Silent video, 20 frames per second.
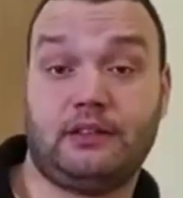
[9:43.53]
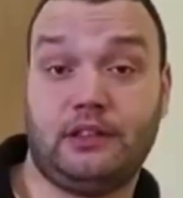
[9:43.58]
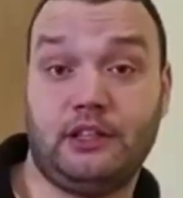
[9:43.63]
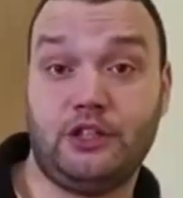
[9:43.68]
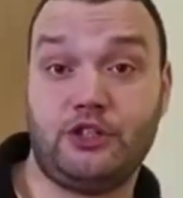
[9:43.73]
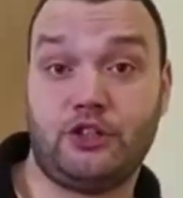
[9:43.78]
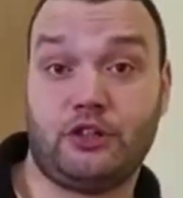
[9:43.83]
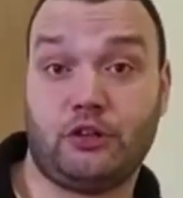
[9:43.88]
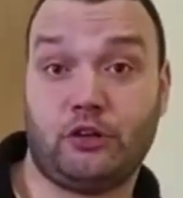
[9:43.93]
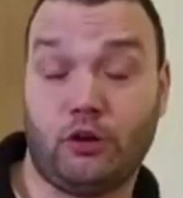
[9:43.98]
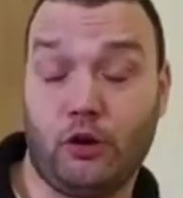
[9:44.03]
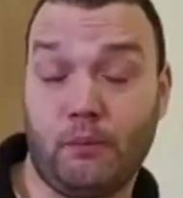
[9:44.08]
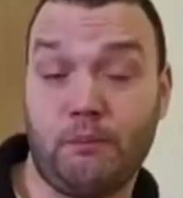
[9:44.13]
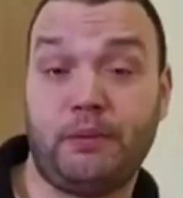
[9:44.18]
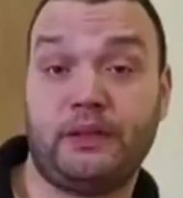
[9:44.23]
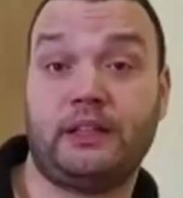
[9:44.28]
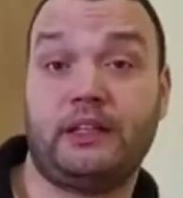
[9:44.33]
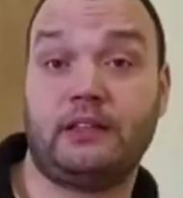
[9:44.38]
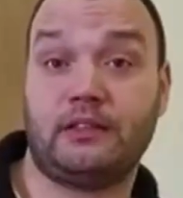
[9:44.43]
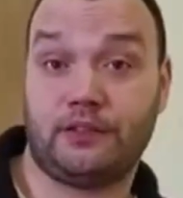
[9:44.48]
teacher
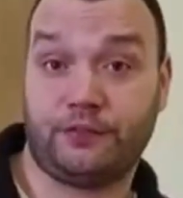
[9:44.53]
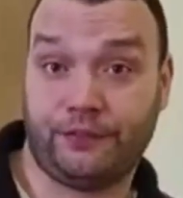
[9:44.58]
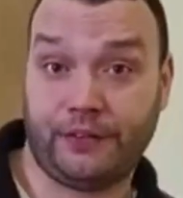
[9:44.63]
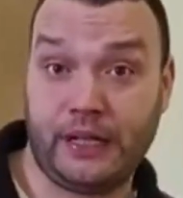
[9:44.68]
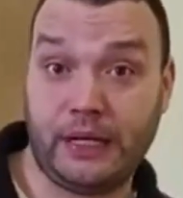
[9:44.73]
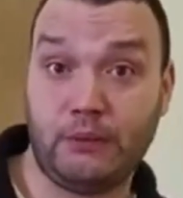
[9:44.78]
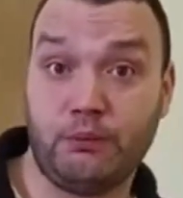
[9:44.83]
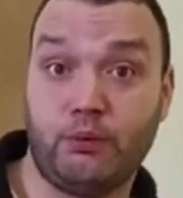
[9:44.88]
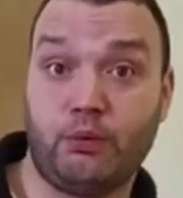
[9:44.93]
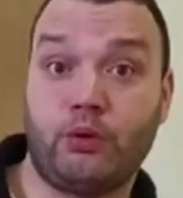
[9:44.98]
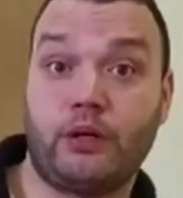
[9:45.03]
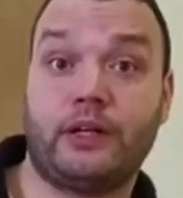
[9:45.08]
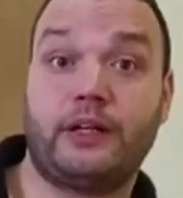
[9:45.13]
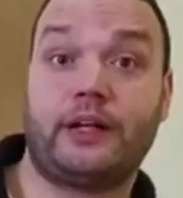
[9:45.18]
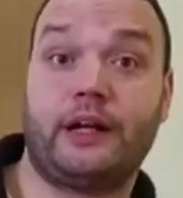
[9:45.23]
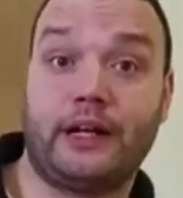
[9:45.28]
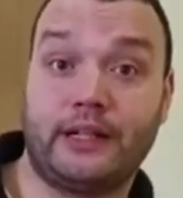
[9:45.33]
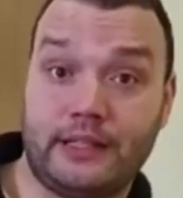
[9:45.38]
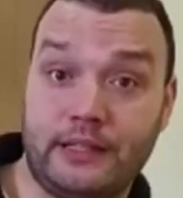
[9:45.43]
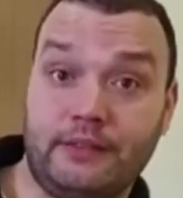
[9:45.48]
competence framework,
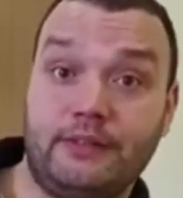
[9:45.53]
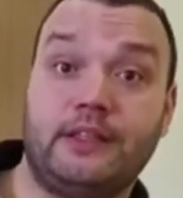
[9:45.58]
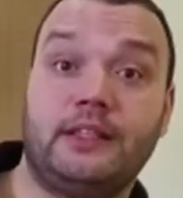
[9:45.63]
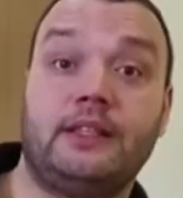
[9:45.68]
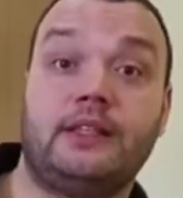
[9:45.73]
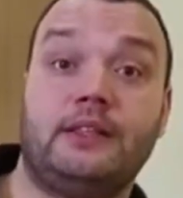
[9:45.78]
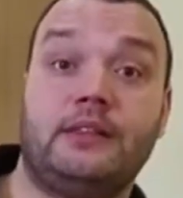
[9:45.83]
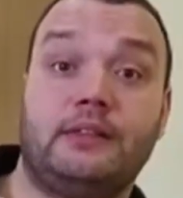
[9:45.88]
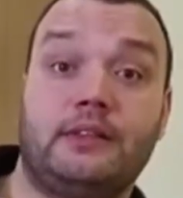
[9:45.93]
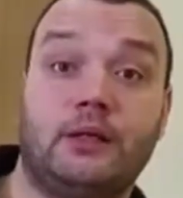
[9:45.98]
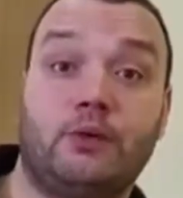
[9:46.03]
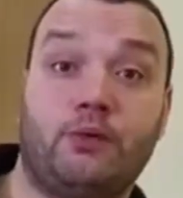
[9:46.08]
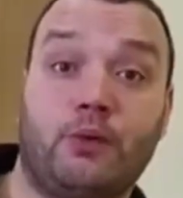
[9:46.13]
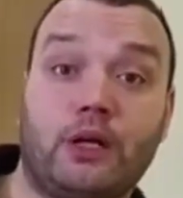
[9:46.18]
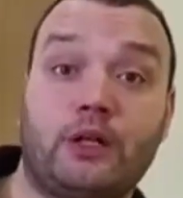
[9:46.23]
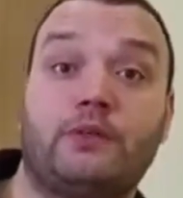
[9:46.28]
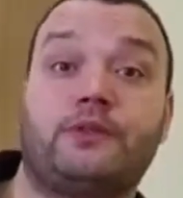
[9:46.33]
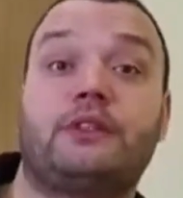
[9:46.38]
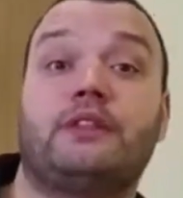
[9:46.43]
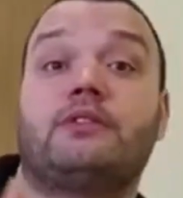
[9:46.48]
creativity is the
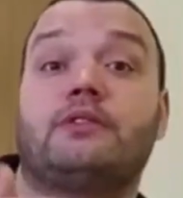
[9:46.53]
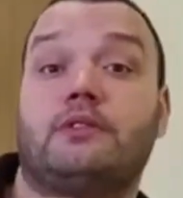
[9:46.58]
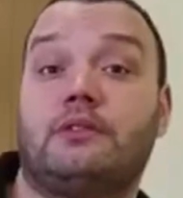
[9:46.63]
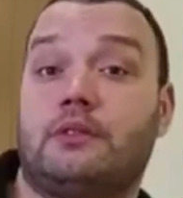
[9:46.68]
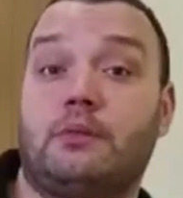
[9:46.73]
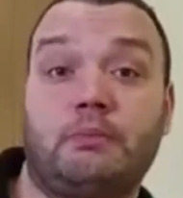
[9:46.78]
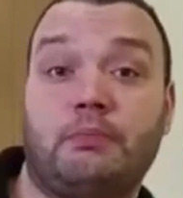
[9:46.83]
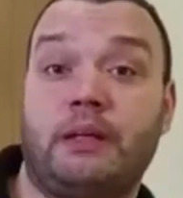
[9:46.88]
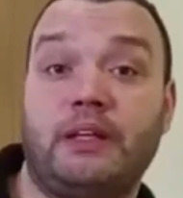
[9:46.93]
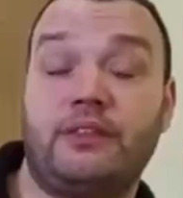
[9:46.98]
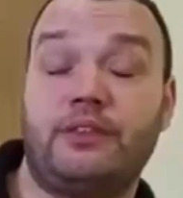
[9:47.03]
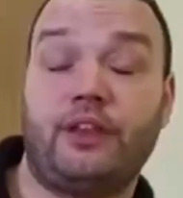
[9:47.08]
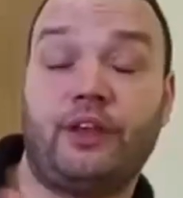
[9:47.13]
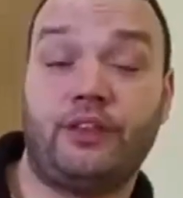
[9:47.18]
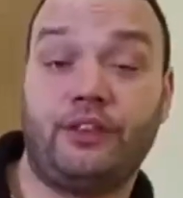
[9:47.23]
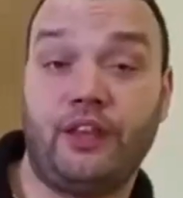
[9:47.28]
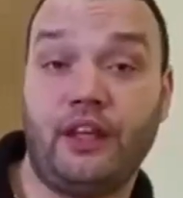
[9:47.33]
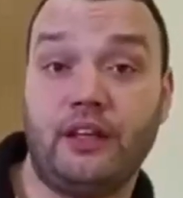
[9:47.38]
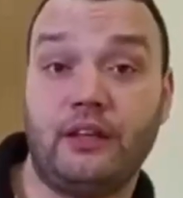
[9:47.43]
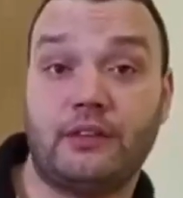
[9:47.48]
one of these
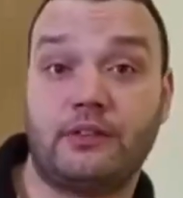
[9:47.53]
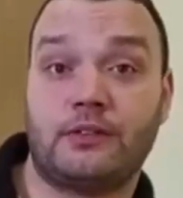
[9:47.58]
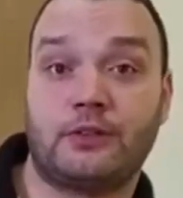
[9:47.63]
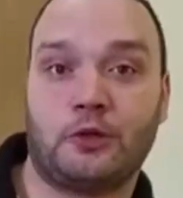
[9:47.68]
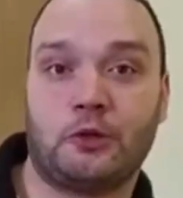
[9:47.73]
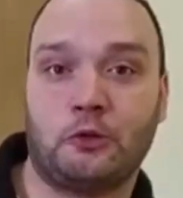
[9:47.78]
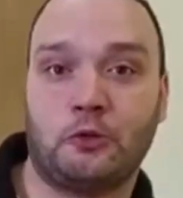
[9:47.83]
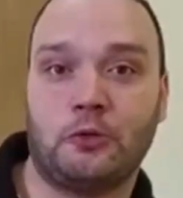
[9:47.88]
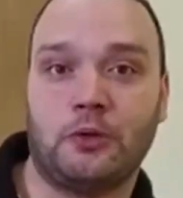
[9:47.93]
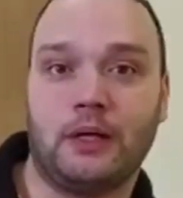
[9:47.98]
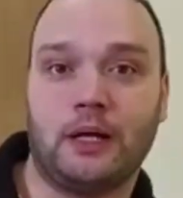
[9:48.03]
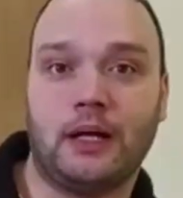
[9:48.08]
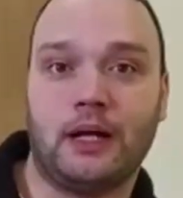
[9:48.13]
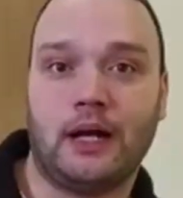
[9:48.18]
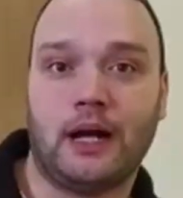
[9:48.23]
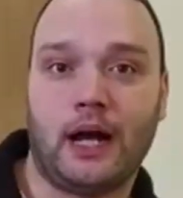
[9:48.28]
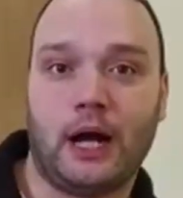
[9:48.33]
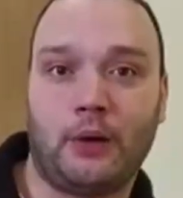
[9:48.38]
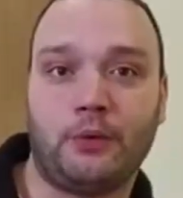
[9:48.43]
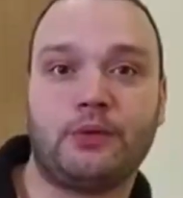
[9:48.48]
basic things. So
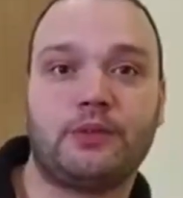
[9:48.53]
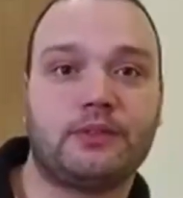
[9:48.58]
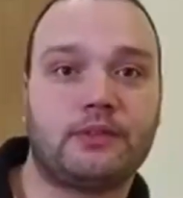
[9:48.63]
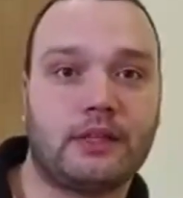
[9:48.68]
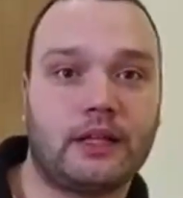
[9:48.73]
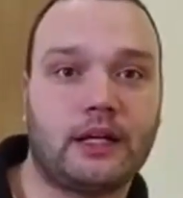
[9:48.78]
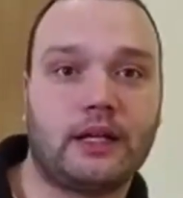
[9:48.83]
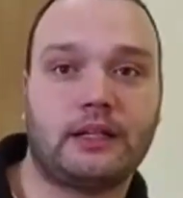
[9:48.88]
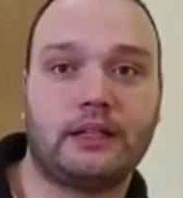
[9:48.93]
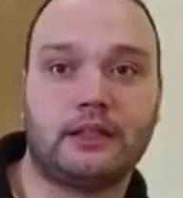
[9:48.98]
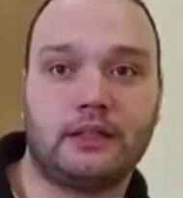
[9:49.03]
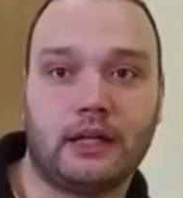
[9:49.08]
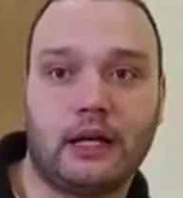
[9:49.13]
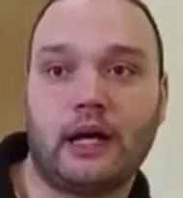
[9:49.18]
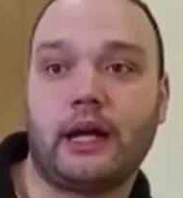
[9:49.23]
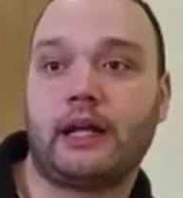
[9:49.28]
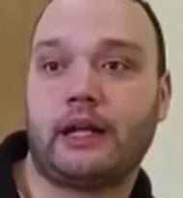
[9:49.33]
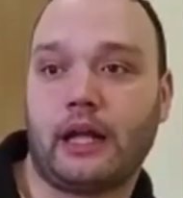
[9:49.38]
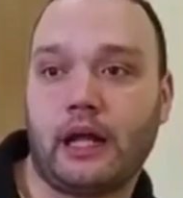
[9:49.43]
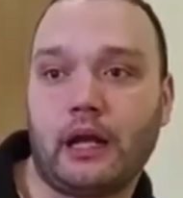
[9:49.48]
I would say,
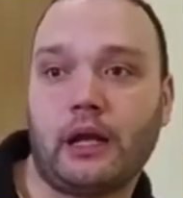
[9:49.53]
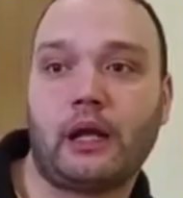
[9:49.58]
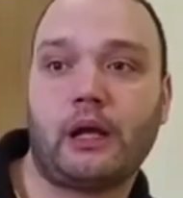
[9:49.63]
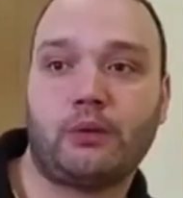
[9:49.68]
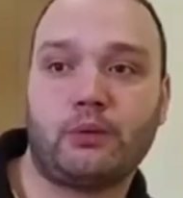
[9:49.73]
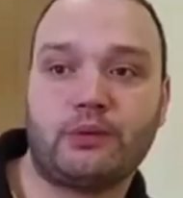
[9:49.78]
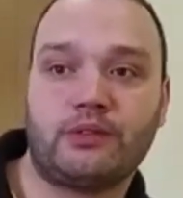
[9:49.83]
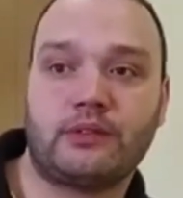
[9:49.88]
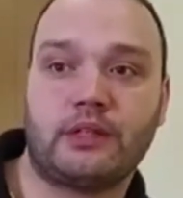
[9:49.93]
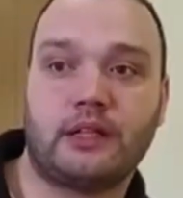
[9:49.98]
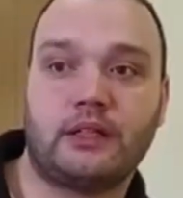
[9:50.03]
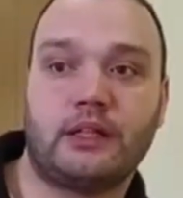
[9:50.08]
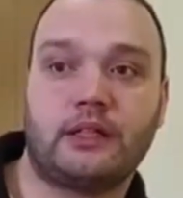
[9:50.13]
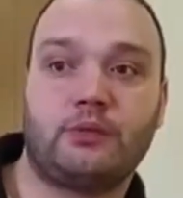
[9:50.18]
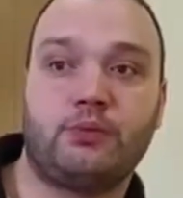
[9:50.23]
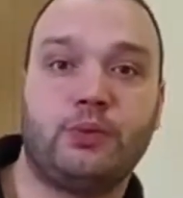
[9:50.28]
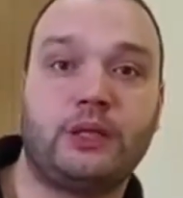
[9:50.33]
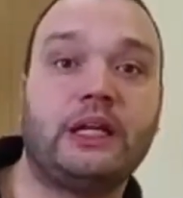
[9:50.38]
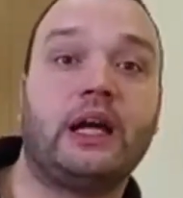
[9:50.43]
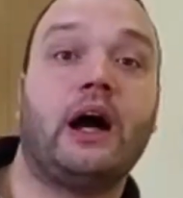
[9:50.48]
and I would say
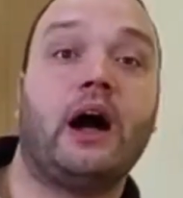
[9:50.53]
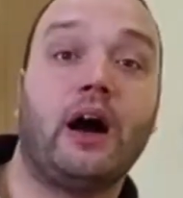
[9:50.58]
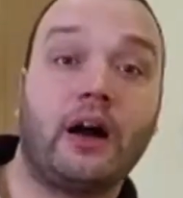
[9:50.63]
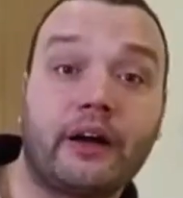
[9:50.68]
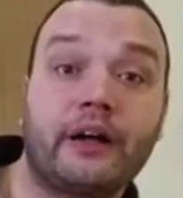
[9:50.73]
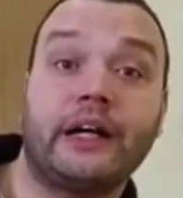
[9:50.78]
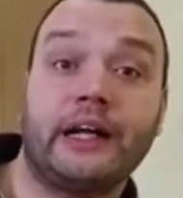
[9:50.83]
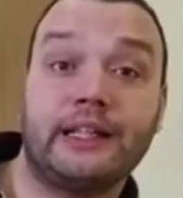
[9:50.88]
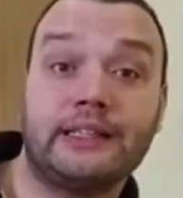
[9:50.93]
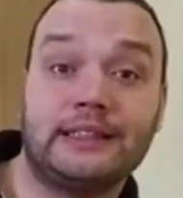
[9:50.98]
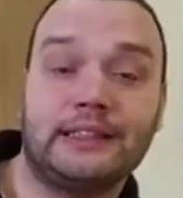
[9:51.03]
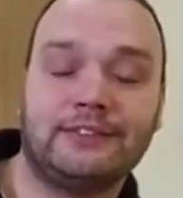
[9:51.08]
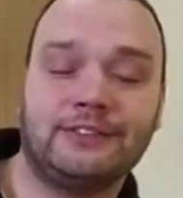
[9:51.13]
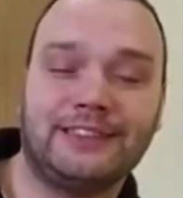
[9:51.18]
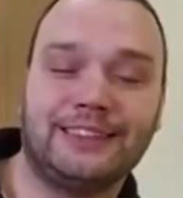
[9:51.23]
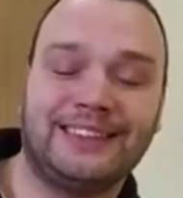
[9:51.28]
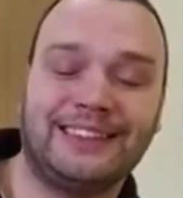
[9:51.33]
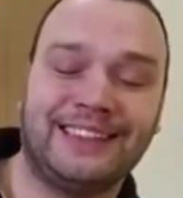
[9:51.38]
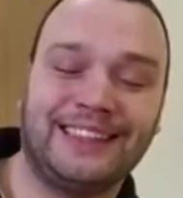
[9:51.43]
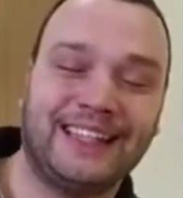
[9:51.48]
that we are
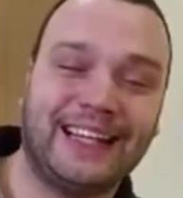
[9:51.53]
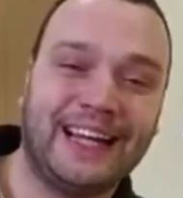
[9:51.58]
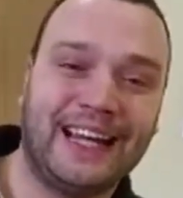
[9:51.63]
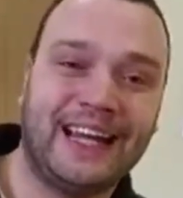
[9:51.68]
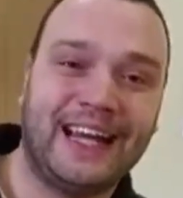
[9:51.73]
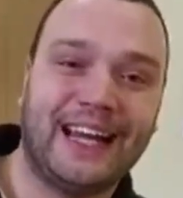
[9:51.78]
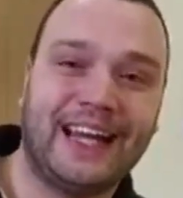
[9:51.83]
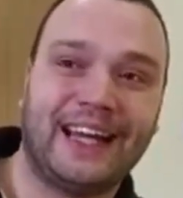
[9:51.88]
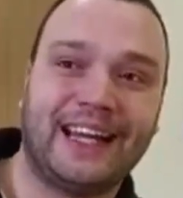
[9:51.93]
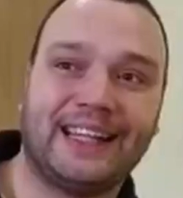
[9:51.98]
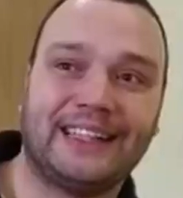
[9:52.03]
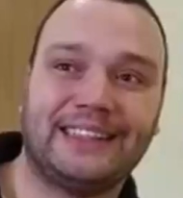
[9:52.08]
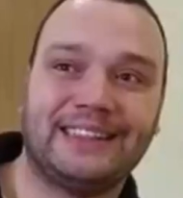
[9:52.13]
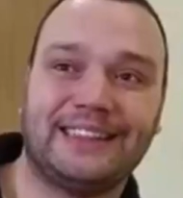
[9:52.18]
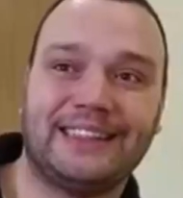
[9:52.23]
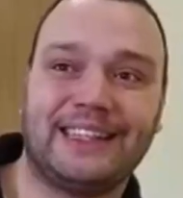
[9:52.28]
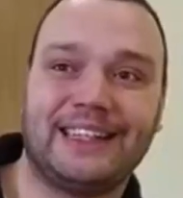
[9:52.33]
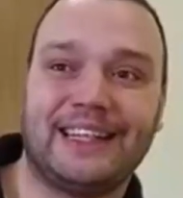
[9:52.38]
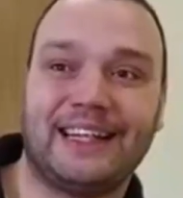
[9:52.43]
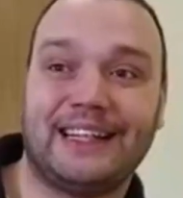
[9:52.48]
creativity,
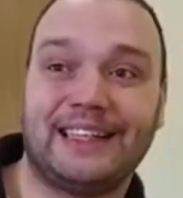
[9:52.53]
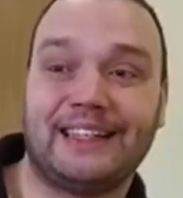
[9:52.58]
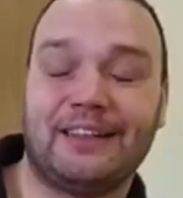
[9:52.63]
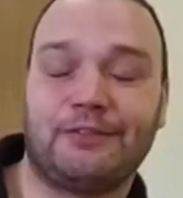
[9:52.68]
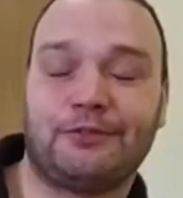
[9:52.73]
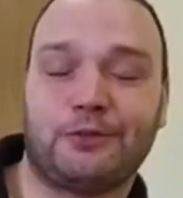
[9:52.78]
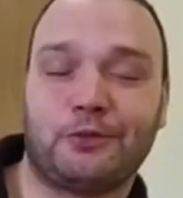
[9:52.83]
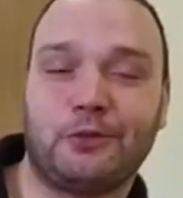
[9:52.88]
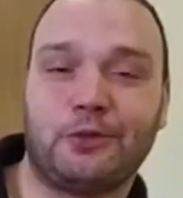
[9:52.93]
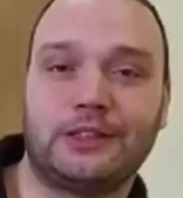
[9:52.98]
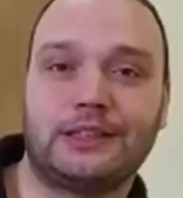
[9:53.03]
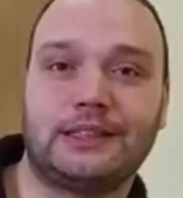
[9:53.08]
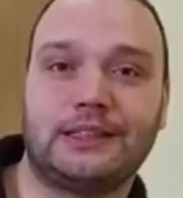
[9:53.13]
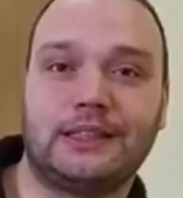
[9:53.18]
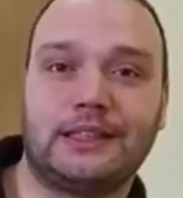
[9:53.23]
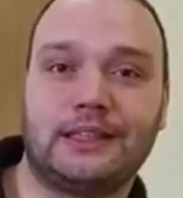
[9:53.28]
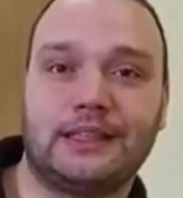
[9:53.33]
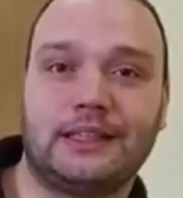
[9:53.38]
and of course